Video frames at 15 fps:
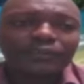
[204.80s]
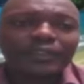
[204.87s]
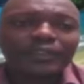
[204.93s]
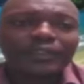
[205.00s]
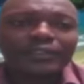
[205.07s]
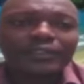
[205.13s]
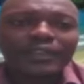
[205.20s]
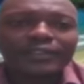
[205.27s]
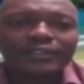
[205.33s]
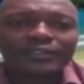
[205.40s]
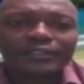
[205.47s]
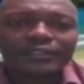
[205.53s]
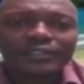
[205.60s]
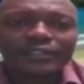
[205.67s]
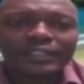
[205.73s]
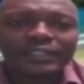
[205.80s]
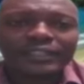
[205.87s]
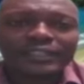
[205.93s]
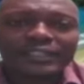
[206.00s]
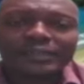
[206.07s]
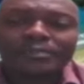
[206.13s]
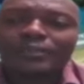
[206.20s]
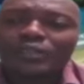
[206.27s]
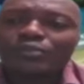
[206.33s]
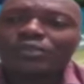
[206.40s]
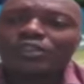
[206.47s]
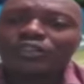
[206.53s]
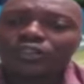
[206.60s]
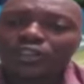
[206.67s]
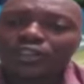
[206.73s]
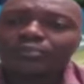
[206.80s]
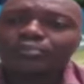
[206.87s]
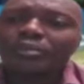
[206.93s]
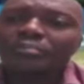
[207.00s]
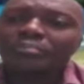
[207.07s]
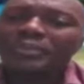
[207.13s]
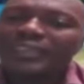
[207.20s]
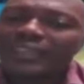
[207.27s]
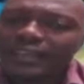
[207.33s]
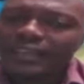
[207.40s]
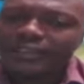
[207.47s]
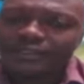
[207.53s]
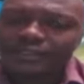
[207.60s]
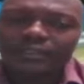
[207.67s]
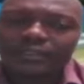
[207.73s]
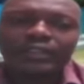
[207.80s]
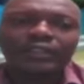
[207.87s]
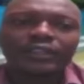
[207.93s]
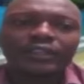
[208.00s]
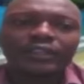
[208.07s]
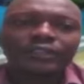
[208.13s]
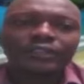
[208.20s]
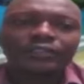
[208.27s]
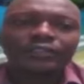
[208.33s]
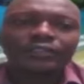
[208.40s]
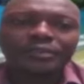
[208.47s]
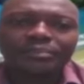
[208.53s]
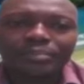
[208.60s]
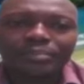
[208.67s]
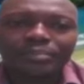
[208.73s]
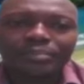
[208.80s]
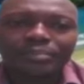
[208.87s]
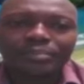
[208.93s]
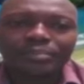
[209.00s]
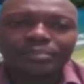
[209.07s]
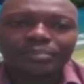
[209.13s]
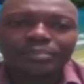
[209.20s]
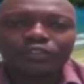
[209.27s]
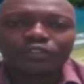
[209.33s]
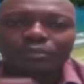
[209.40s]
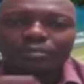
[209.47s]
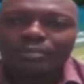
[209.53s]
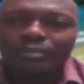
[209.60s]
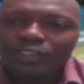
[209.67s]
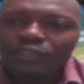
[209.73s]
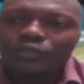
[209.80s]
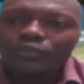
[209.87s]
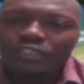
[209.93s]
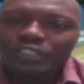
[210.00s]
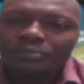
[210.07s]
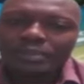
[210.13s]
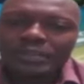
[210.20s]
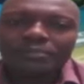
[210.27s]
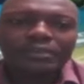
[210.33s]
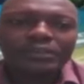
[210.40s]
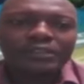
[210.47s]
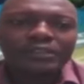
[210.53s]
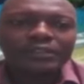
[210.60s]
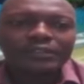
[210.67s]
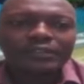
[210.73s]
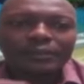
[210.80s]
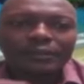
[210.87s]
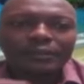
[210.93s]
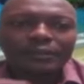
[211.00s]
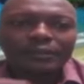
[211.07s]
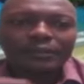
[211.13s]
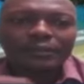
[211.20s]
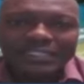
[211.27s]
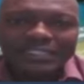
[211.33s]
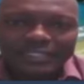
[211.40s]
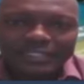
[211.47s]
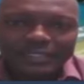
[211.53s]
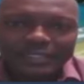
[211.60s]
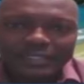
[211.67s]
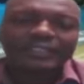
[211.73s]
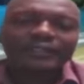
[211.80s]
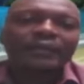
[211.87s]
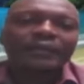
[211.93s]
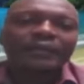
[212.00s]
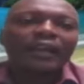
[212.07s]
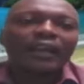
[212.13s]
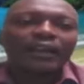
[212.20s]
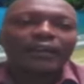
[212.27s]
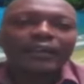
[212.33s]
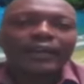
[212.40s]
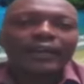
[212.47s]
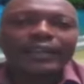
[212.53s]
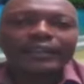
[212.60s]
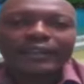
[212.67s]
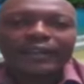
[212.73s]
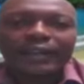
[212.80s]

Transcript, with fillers: that they simply were not prepared the debate to Bagos people's business. Why right? do you say